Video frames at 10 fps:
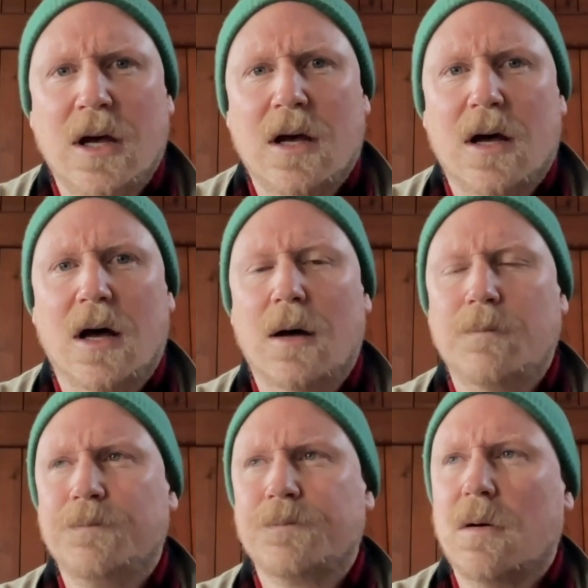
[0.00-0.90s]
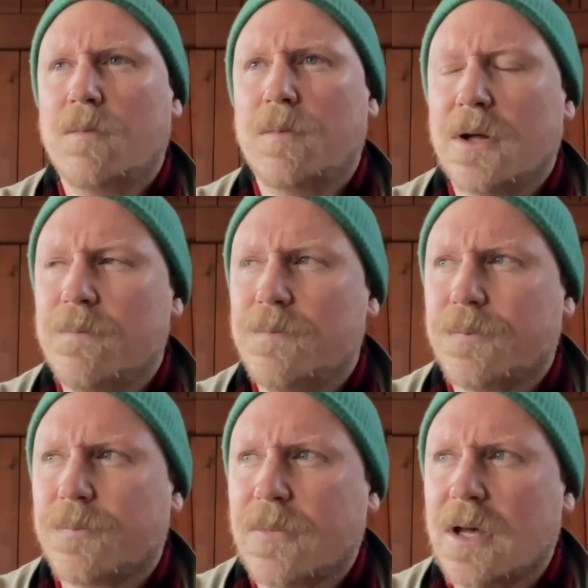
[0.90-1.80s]
Um, but
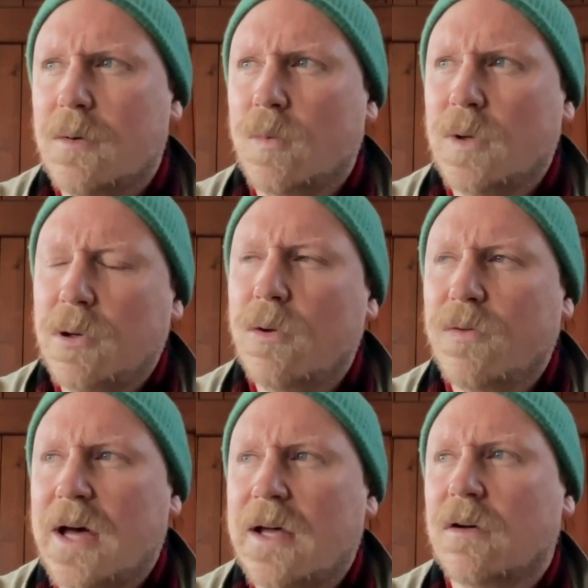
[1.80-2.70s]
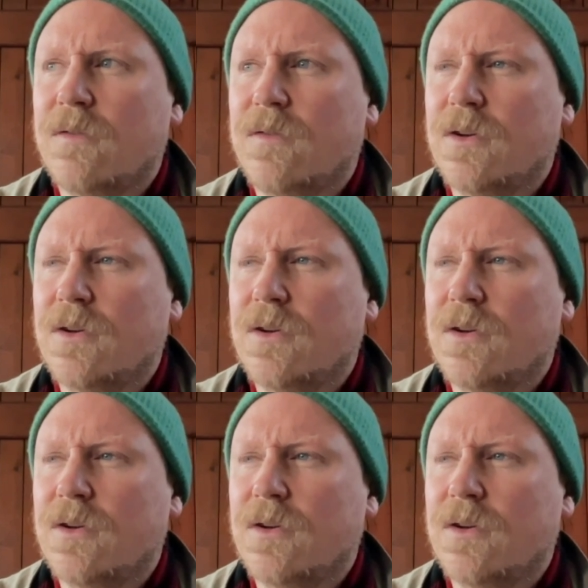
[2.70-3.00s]
we pulled that off.